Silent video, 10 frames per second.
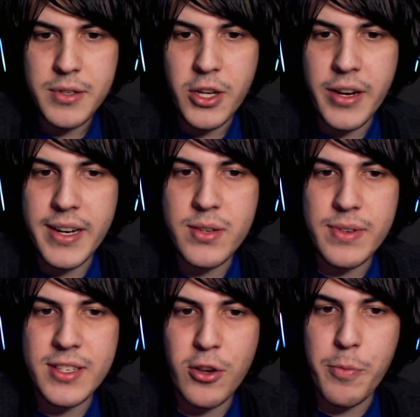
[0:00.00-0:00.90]
Turn it into
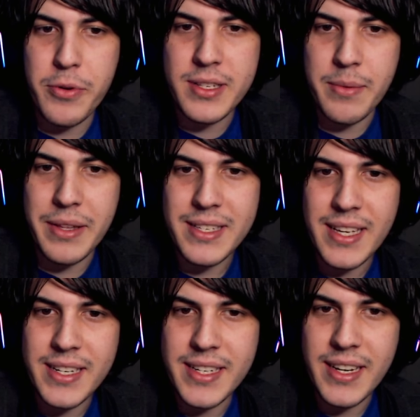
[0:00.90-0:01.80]
a soup or something,
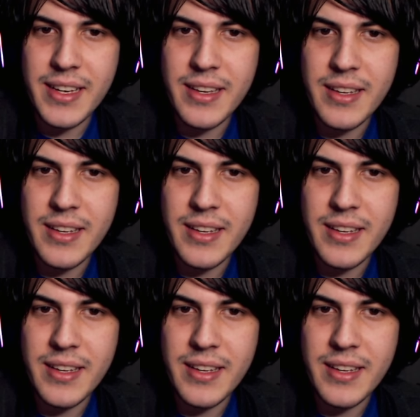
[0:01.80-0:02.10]
Senshi. Eating